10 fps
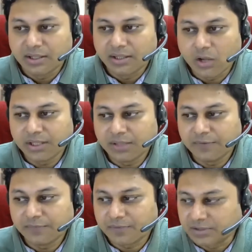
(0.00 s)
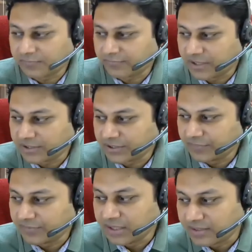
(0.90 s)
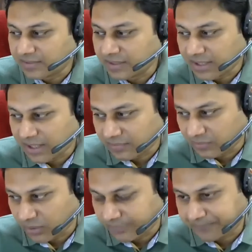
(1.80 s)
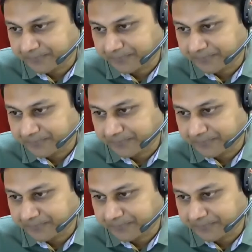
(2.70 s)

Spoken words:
now became a function of intensity as well.